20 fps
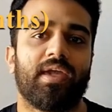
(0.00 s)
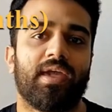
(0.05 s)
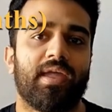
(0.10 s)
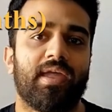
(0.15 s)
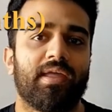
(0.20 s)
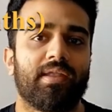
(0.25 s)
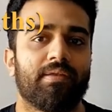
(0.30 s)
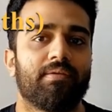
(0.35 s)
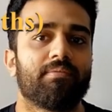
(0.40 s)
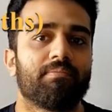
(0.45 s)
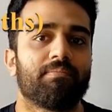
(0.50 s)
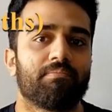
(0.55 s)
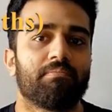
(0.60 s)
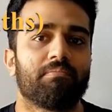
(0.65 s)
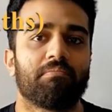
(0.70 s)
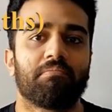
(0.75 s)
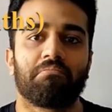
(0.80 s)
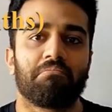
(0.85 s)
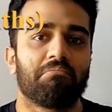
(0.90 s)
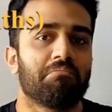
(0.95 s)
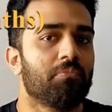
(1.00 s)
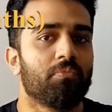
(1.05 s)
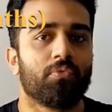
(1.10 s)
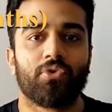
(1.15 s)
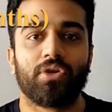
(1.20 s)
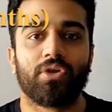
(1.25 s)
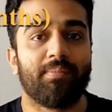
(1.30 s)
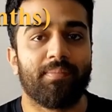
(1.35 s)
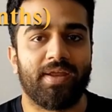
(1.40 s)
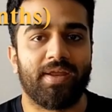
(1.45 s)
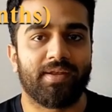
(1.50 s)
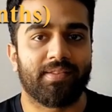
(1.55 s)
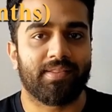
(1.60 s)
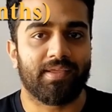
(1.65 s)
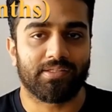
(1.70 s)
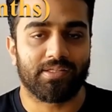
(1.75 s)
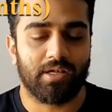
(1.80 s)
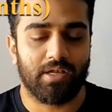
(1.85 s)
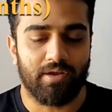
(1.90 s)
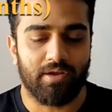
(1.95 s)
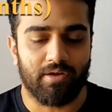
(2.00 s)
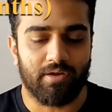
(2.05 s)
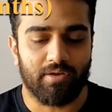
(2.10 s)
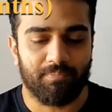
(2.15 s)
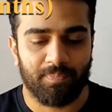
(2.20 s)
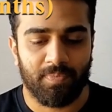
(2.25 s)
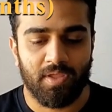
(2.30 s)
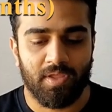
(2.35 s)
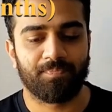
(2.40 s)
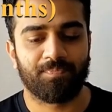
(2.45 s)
and really made things clear.